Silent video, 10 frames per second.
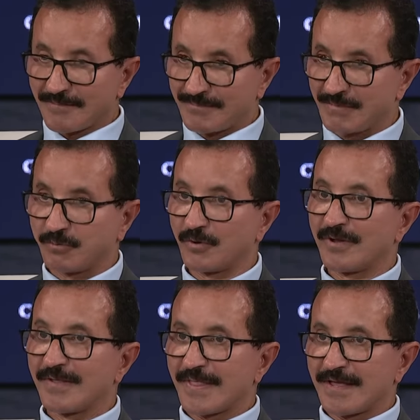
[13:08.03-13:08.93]
People
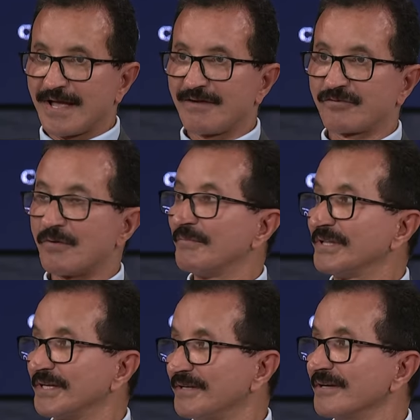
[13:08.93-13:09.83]
have
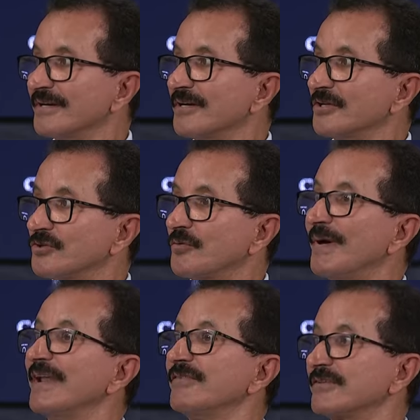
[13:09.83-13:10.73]
committed to
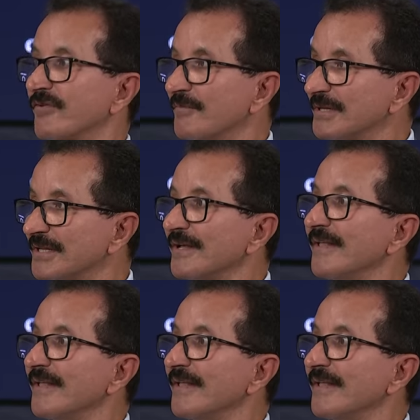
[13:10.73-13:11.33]
benefit from it.